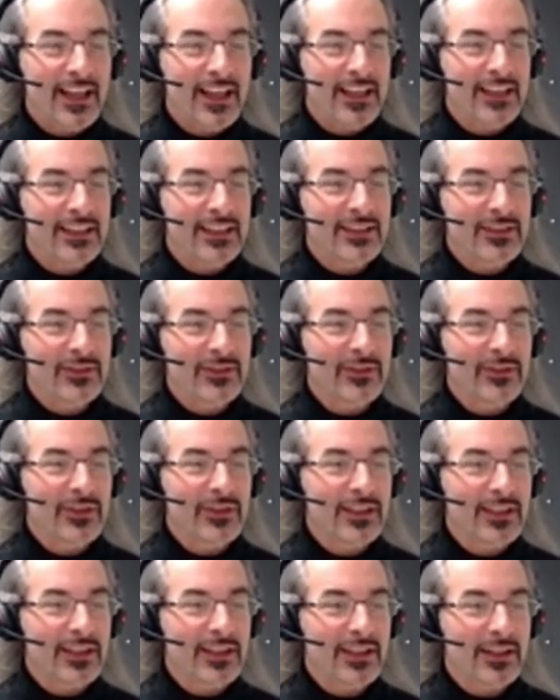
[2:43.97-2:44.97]
And
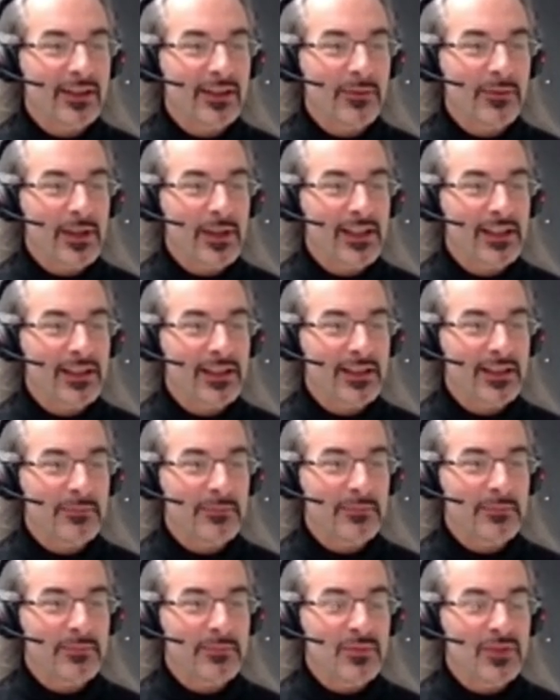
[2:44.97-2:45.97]
uh, well,
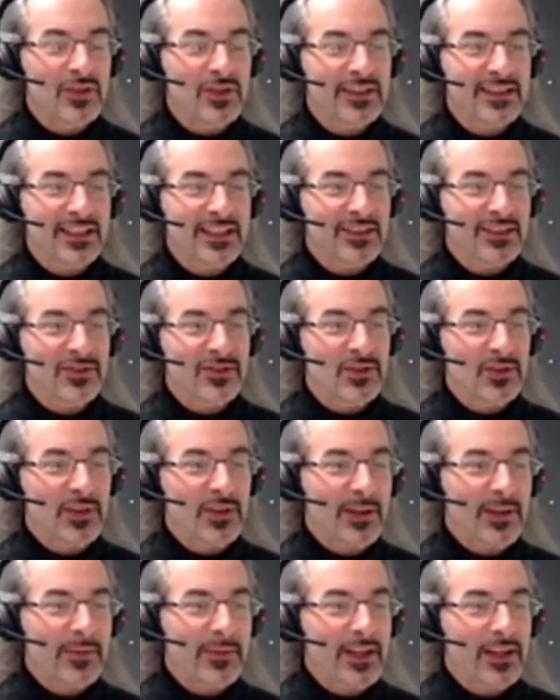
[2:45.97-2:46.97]
just in
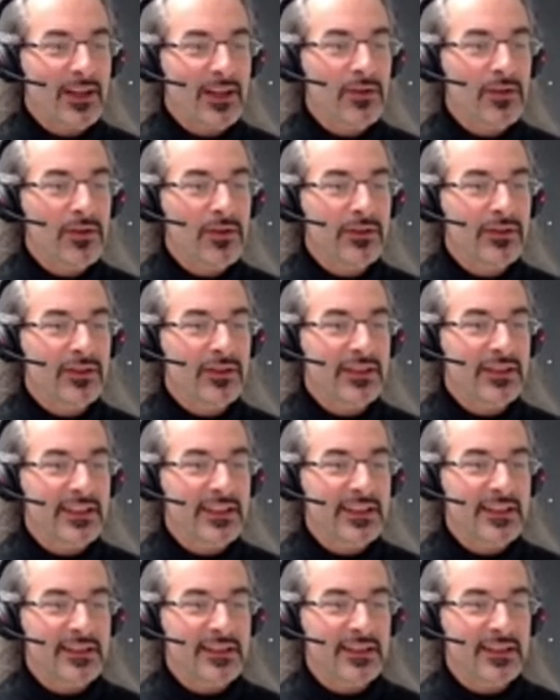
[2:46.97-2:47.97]
geographical order,
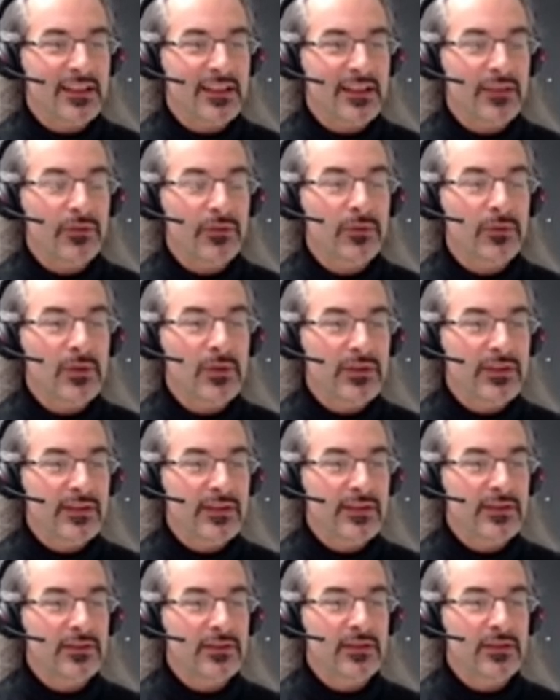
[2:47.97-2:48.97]
this is Ian
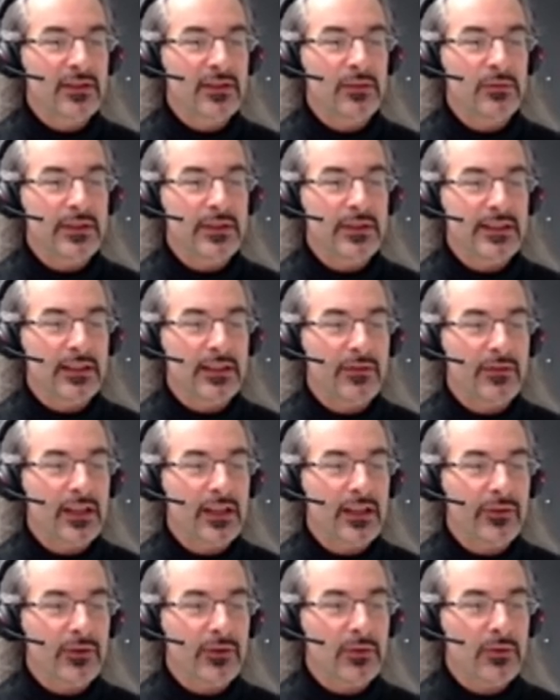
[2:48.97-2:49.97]
Swanson, Luis
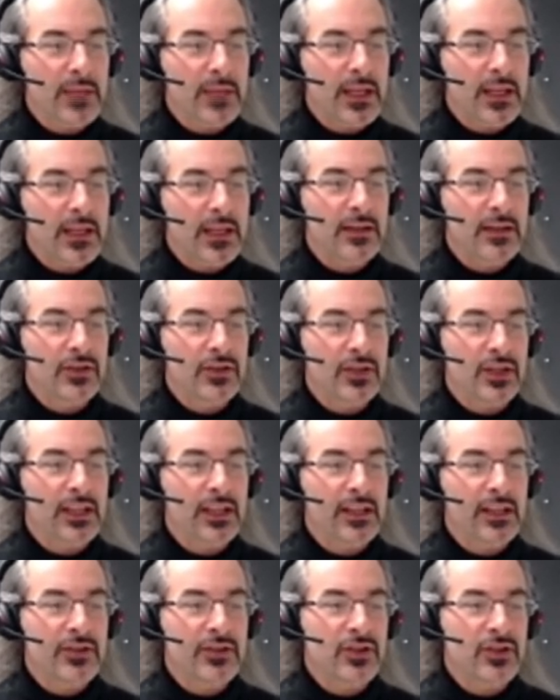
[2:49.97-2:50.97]
Alvarez-Gaumé,
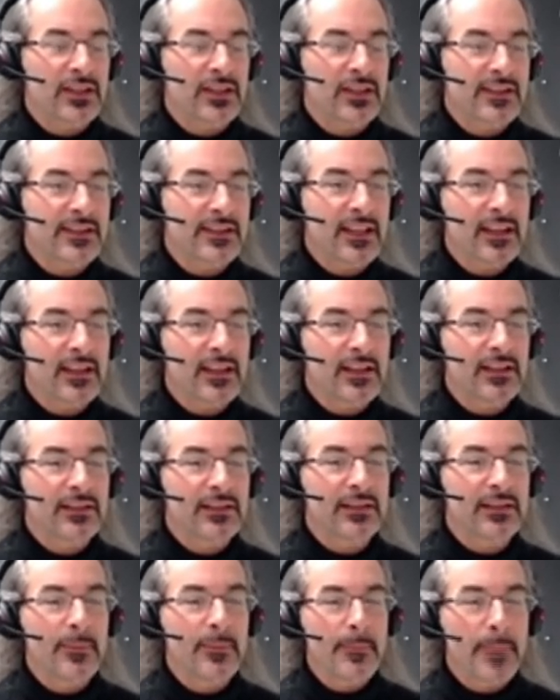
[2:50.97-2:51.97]
Shailesh
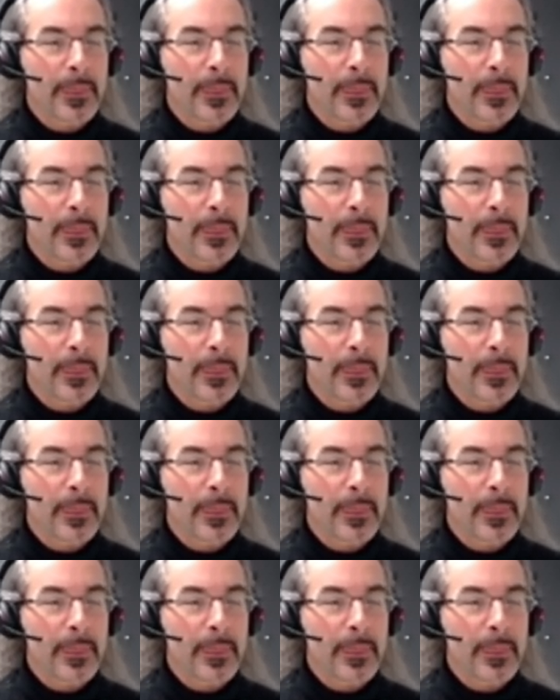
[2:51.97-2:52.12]
Chandrasekharan,